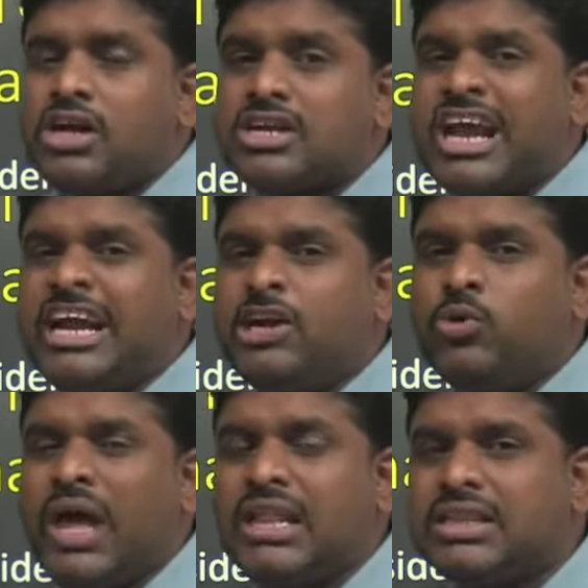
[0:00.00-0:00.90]
Right to
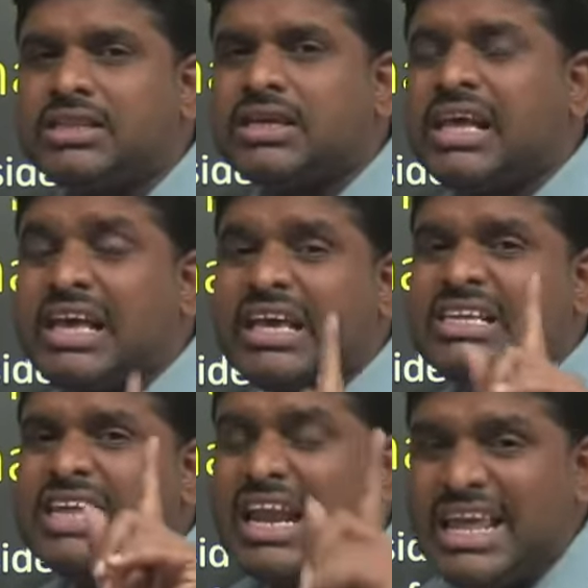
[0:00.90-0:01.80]
health
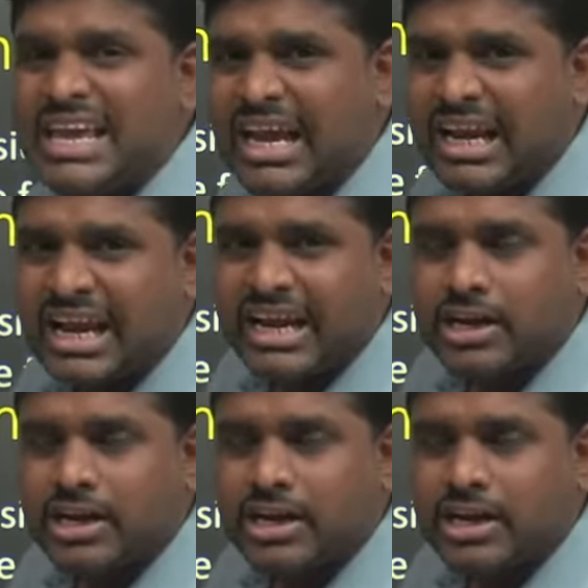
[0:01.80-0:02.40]
is a legal right